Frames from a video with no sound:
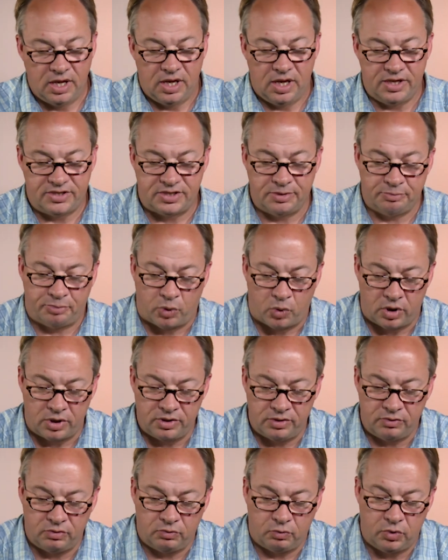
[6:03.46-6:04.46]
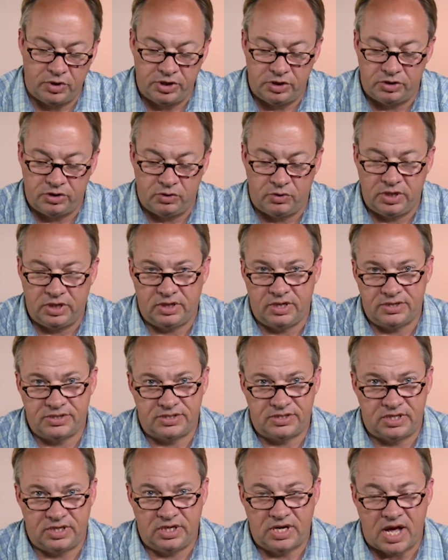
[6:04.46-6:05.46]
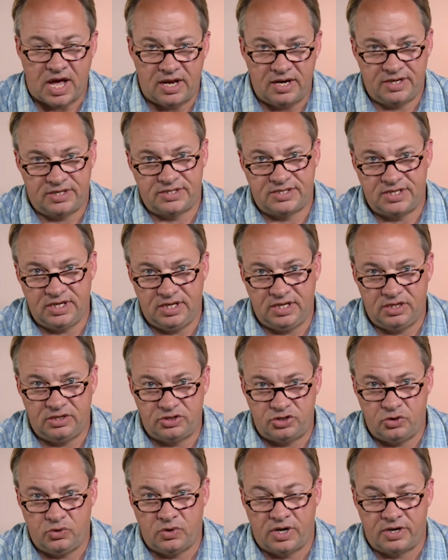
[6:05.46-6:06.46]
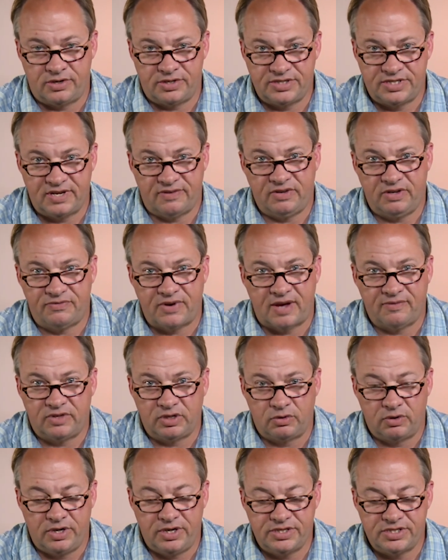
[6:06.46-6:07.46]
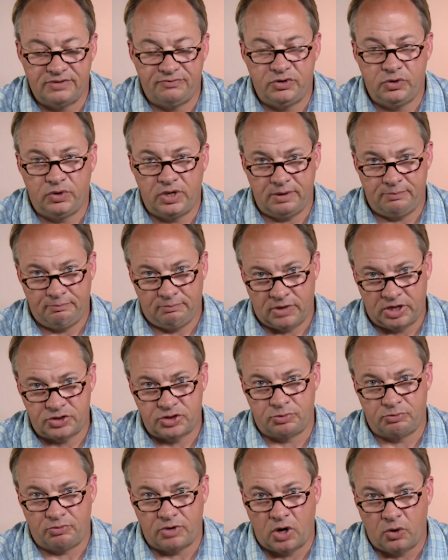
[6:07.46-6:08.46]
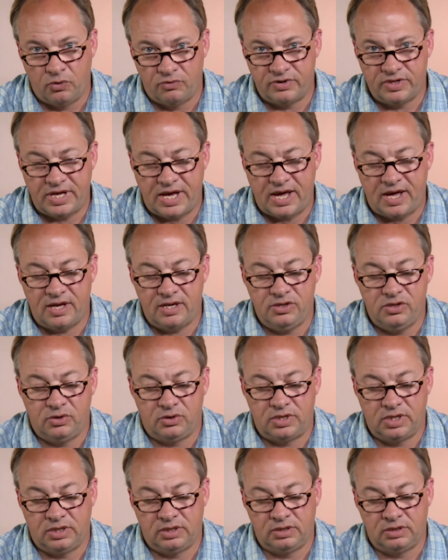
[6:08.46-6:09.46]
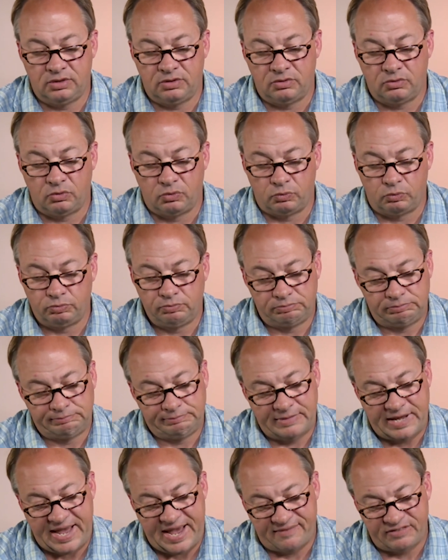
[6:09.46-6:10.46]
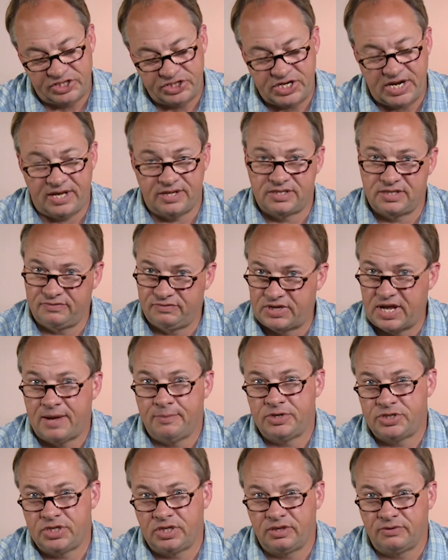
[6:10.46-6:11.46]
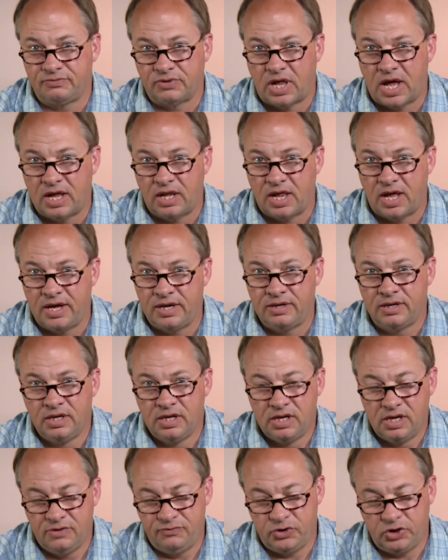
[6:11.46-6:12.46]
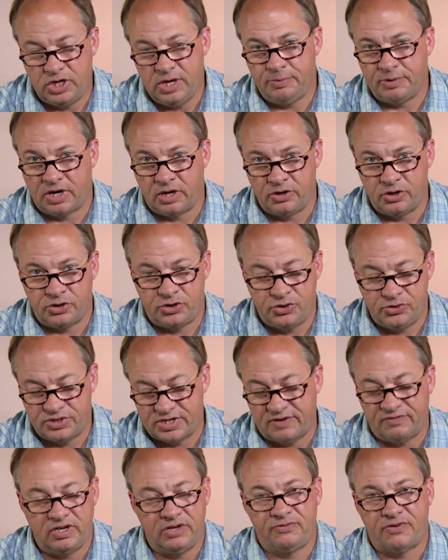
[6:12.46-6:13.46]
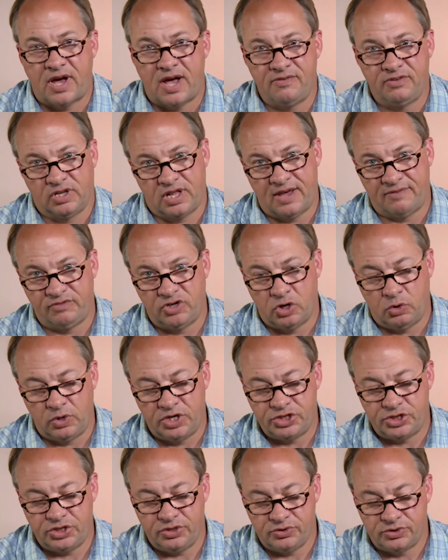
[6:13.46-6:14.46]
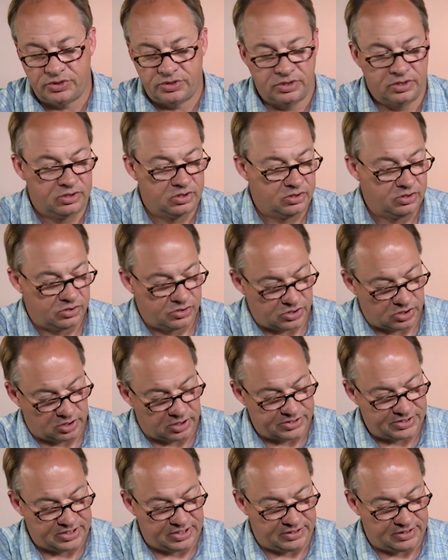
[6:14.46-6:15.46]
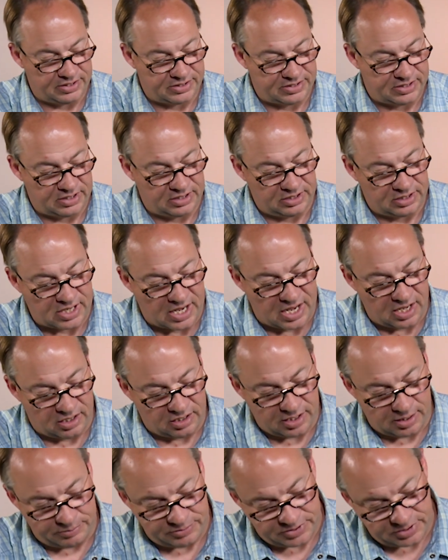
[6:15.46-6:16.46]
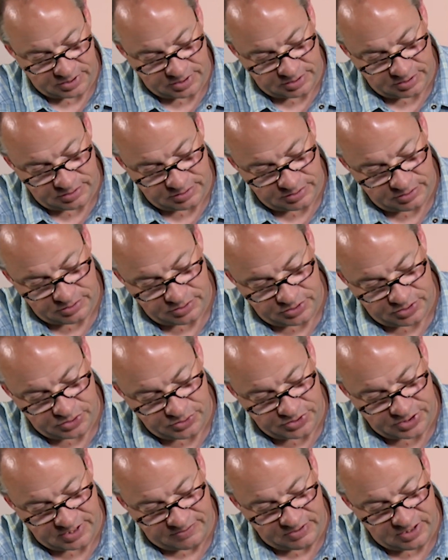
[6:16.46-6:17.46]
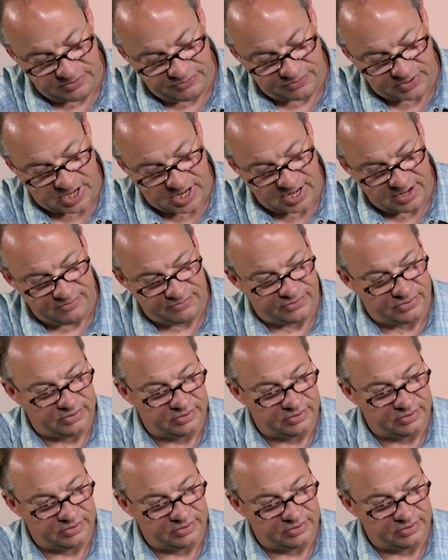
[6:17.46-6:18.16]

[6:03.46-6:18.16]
It's important when you're doing this to not exceed 275 degrees. If you get much over that, you can have a chance of damaging the fly line. If you keep it under 275, you'll have no issues. So let's get this thing dialed up to 275.